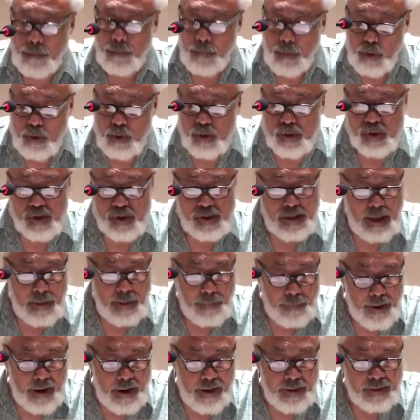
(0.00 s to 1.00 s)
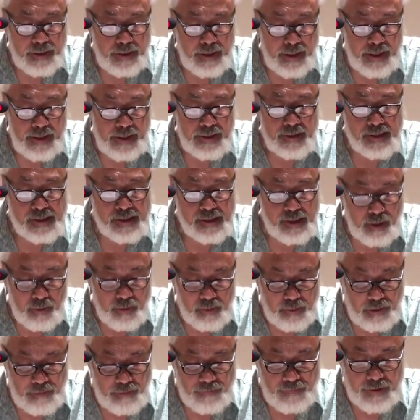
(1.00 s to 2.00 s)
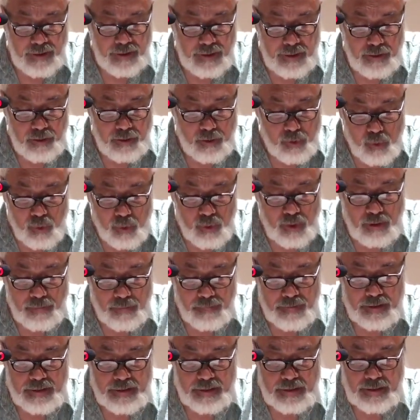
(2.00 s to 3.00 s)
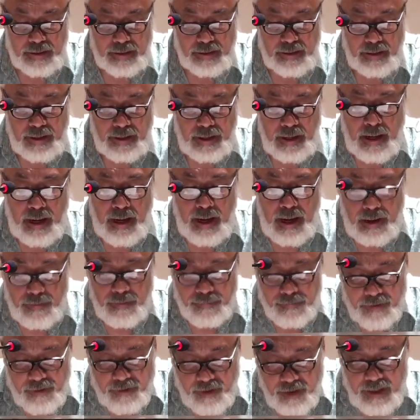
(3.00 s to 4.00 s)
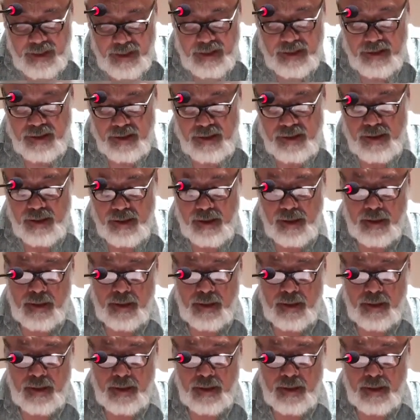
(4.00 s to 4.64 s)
post-apartheid South African Truth Commission have triggered,